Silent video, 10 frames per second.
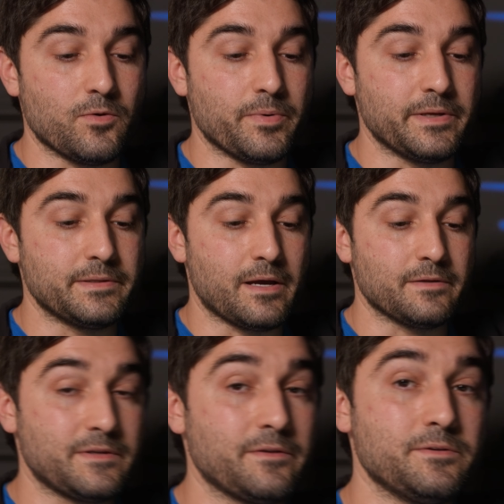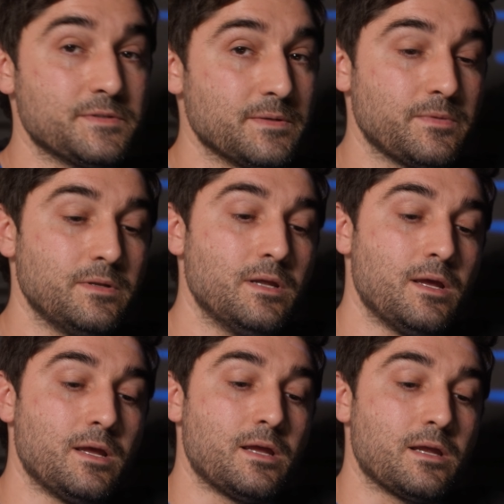But I'll tell you something.
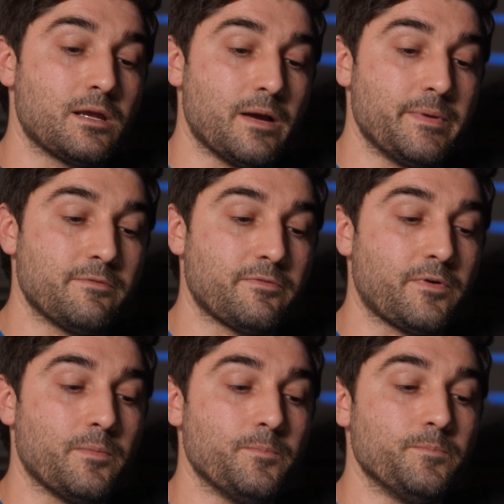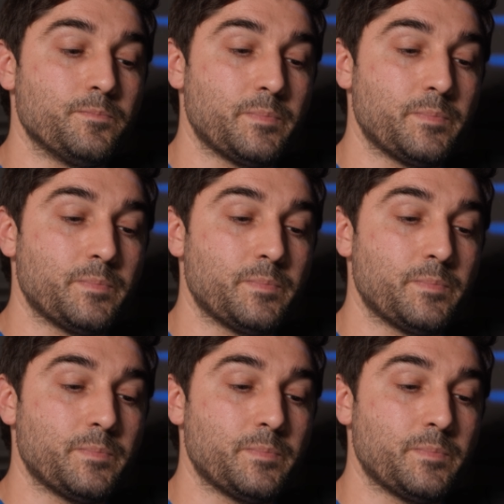Coming from